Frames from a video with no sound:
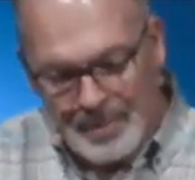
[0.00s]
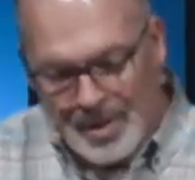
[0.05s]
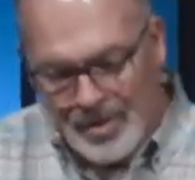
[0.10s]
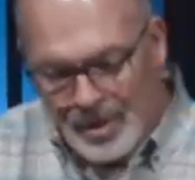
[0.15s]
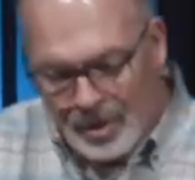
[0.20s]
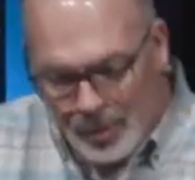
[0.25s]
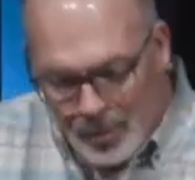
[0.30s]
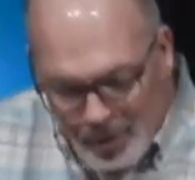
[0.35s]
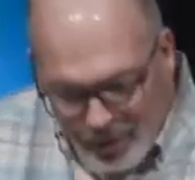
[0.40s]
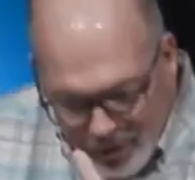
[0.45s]

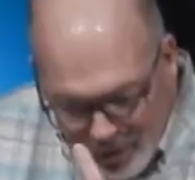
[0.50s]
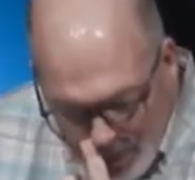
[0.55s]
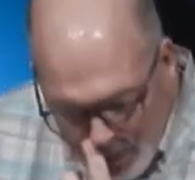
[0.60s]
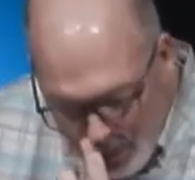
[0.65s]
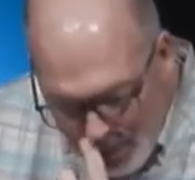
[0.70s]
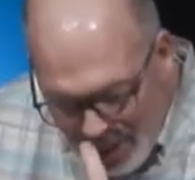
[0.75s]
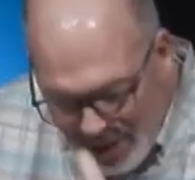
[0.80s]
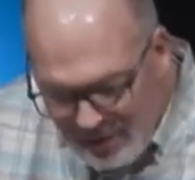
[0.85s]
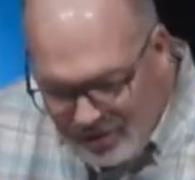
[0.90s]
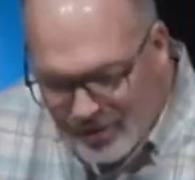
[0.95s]
The Christian
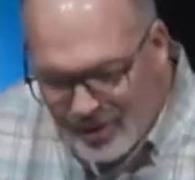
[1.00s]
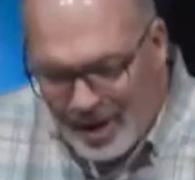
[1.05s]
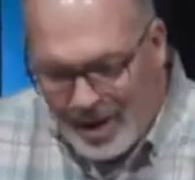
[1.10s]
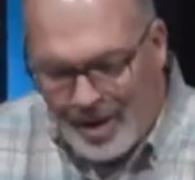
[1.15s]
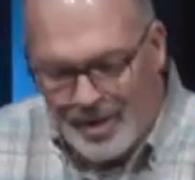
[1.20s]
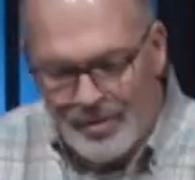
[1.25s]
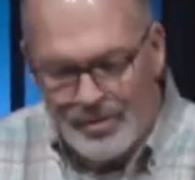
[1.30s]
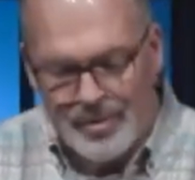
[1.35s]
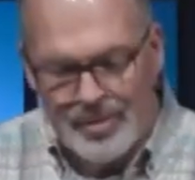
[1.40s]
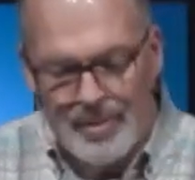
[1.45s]
way
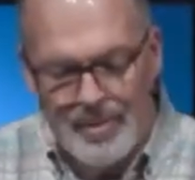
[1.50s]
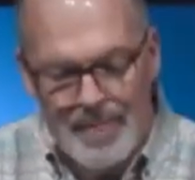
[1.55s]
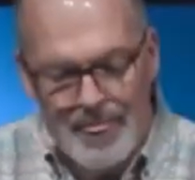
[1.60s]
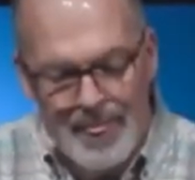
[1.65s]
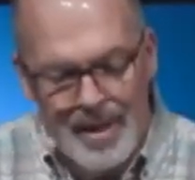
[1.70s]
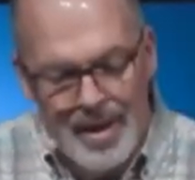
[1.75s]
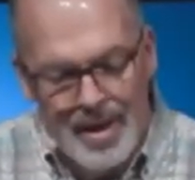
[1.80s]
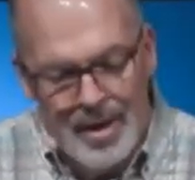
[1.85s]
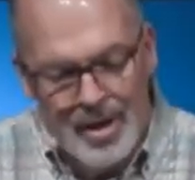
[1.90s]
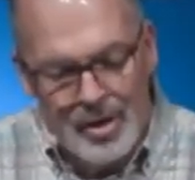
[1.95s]
says,
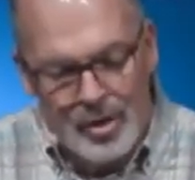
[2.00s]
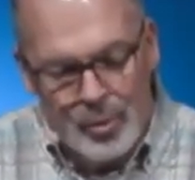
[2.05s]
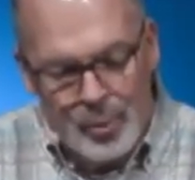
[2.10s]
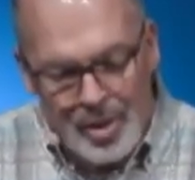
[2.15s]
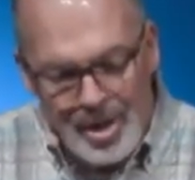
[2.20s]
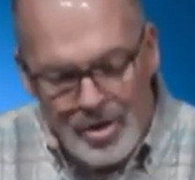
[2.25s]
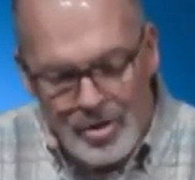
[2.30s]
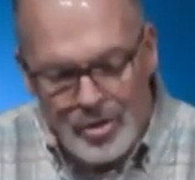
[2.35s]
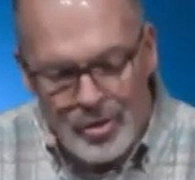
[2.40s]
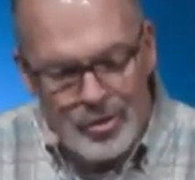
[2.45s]

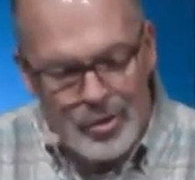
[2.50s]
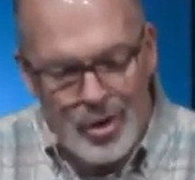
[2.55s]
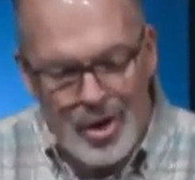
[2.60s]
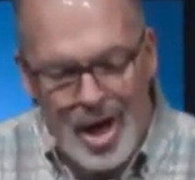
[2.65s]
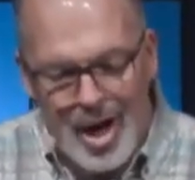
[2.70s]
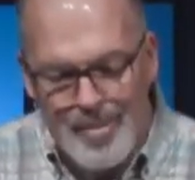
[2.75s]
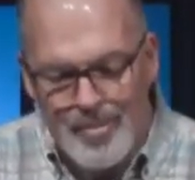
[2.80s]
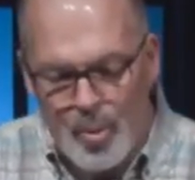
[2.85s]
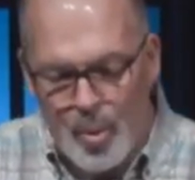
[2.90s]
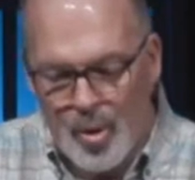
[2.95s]
creatures are
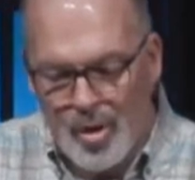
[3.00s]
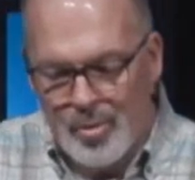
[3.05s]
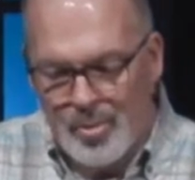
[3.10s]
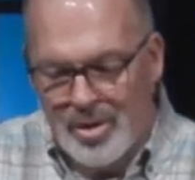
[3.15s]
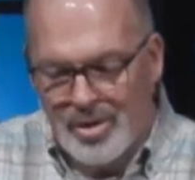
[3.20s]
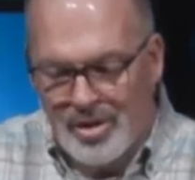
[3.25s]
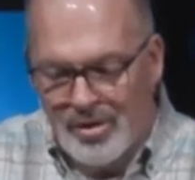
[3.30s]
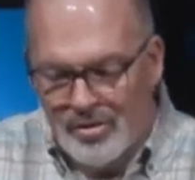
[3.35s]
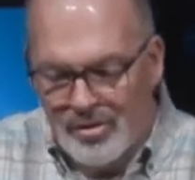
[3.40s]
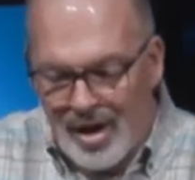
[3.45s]
not born
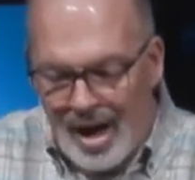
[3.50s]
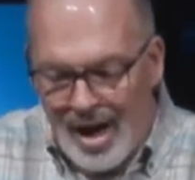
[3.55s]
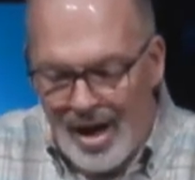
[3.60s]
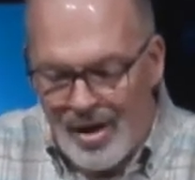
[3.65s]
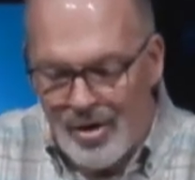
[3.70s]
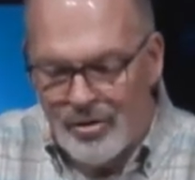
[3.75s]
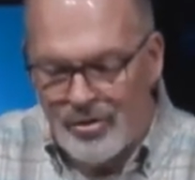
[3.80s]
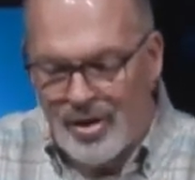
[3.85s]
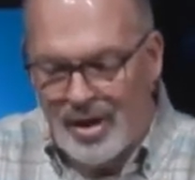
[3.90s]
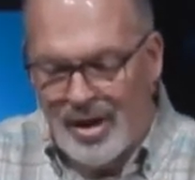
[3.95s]
with
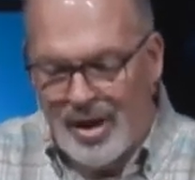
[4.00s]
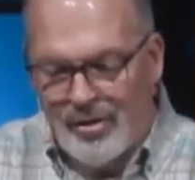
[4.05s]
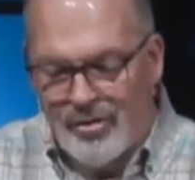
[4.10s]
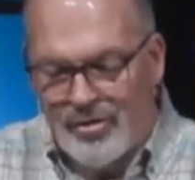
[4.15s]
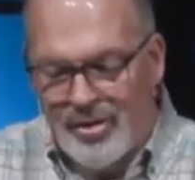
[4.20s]
desires unless